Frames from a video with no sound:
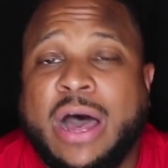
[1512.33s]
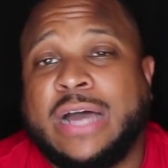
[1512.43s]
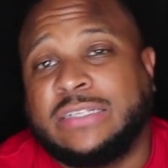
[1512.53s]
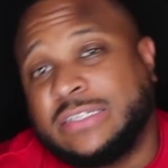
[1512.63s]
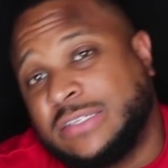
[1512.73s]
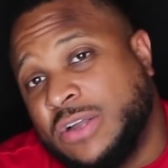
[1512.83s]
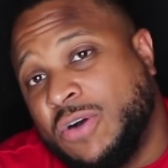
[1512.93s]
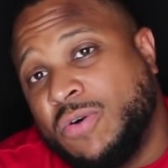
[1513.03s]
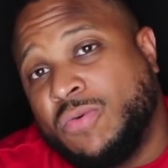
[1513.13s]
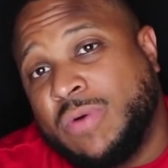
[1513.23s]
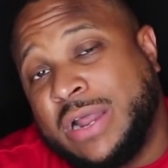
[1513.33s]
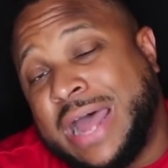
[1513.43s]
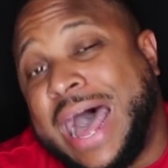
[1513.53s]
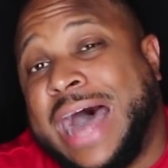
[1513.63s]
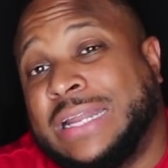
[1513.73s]
I just know
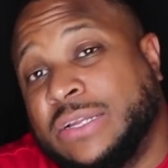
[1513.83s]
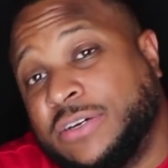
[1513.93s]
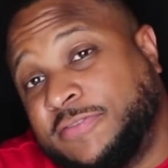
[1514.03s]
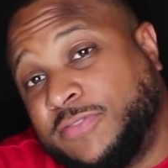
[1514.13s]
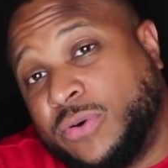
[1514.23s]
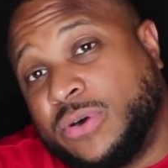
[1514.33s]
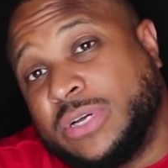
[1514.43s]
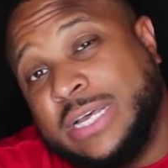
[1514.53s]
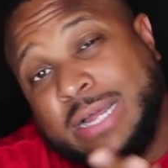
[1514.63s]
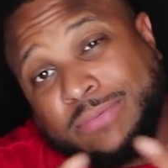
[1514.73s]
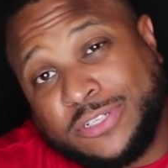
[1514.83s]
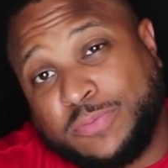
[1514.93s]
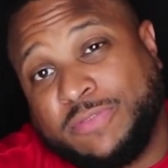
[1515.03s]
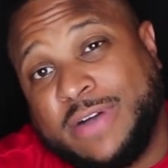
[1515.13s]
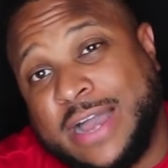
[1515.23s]
what I look for, and I'm just
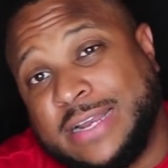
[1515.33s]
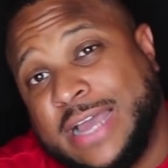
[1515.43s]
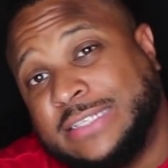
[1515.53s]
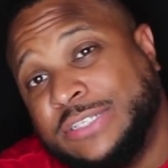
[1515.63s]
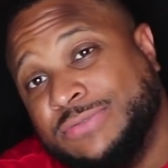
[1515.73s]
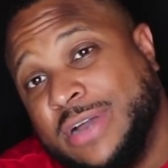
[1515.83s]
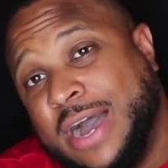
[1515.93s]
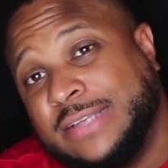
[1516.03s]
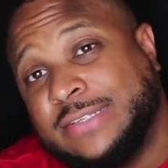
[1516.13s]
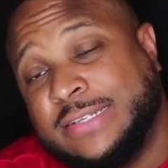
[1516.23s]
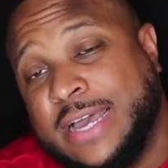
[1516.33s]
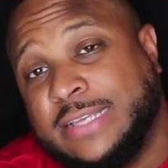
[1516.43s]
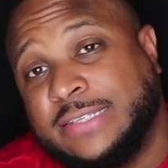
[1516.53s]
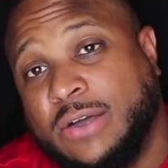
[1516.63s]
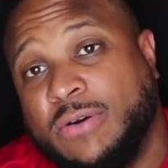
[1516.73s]
providing that to you guys today.
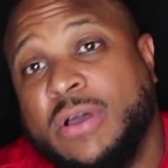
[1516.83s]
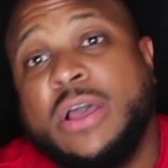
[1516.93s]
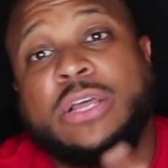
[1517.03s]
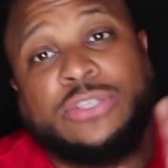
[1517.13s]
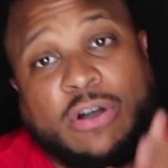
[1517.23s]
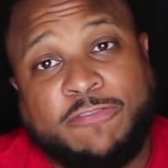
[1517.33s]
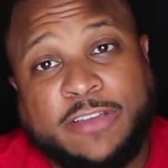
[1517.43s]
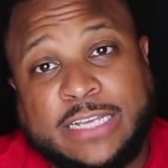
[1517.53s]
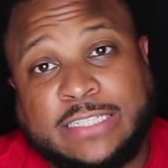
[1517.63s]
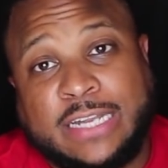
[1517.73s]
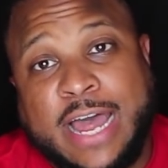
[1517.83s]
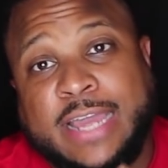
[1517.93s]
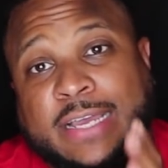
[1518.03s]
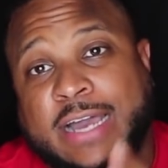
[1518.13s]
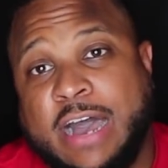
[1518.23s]
So don't forget to
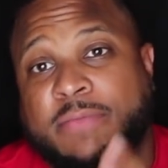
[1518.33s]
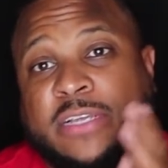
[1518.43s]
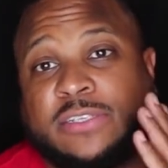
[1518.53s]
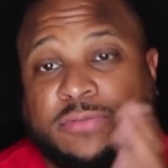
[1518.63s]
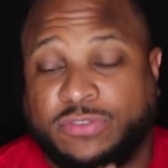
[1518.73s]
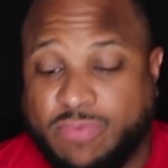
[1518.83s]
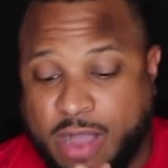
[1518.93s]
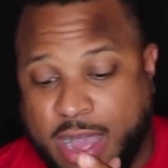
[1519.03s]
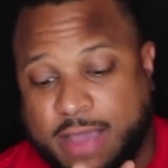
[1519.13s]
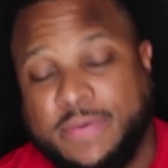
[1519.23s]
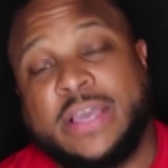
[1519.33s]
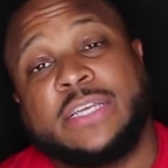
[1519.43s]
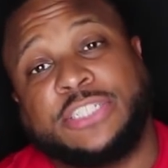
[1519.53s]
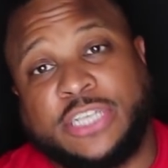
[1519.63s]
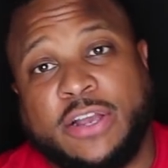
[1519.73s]
like, comment, subscribe,
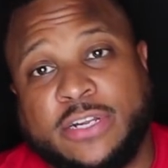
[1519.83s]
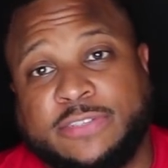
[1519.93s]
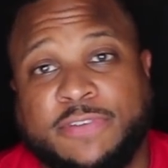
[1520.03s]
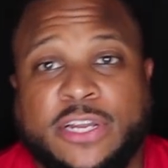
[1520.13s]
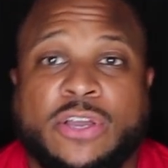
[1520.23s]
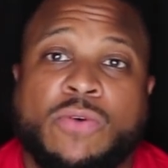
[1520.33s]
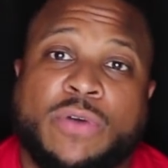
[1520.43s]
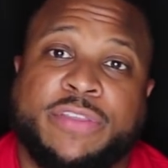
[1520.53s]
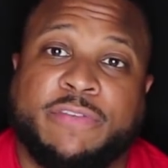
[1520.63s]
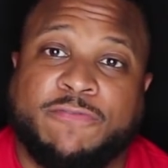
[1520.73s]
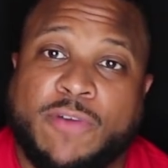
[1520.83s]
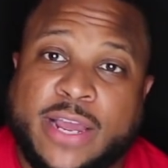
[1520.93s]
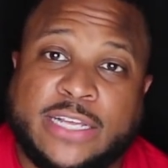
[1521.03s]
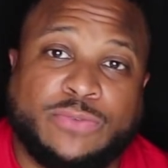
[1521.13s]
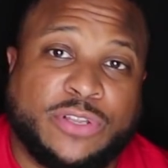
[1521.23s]
share this video with your
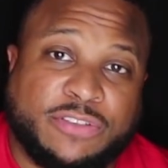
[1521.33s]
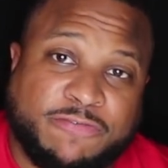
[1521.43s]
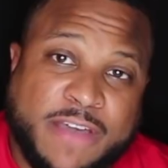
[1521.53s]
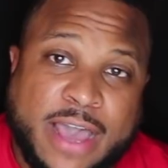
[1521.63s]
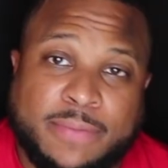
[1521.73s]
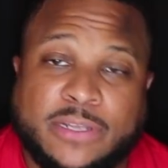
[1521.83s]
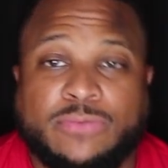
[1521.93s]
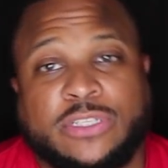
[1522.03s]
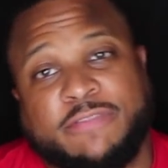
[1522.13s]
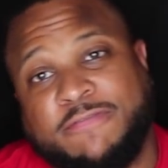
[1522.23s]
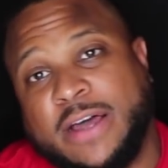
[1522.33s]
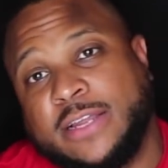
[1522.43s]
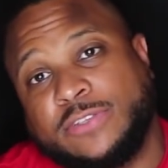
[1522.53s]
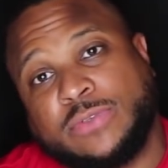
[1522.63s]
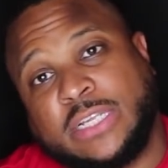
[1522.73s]
friends, with your family, with the
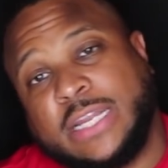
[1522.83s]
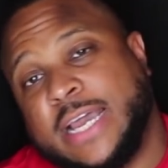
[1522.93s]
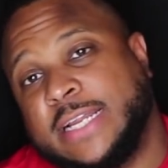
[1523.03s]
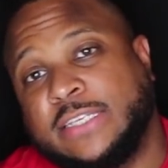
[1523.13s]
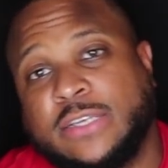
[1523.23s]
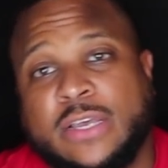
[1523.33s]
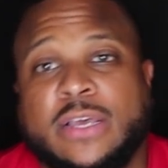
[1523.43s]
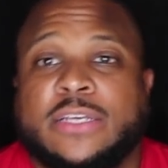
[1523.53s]
fellas, with the ladies.